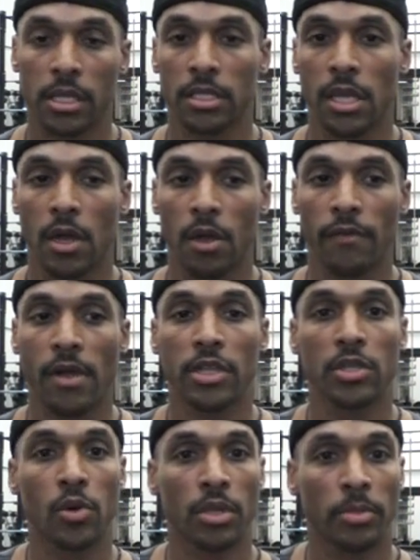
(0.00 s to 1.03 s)
So as far
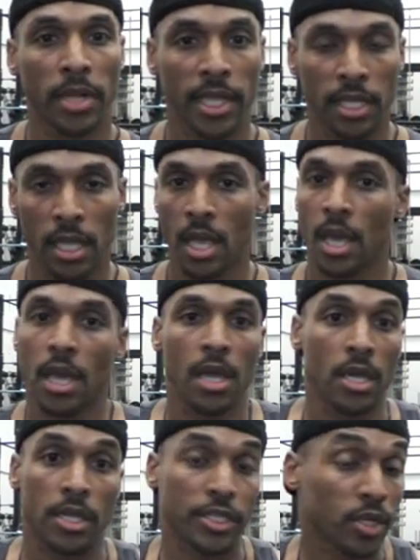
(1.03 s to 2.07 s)
as holding the plank,
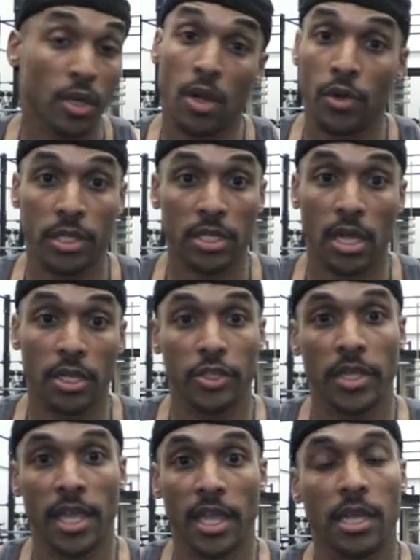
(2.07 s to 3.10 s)
just gonna hold as long as
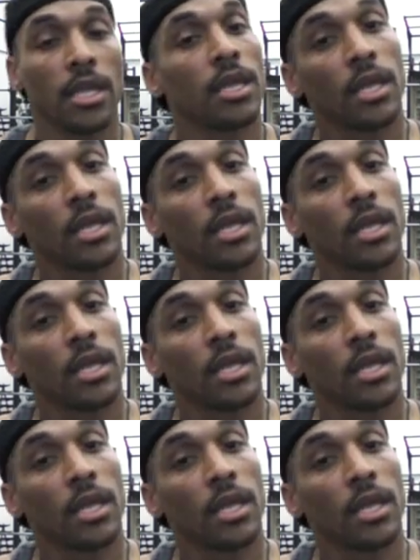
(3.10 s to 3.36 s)
you can.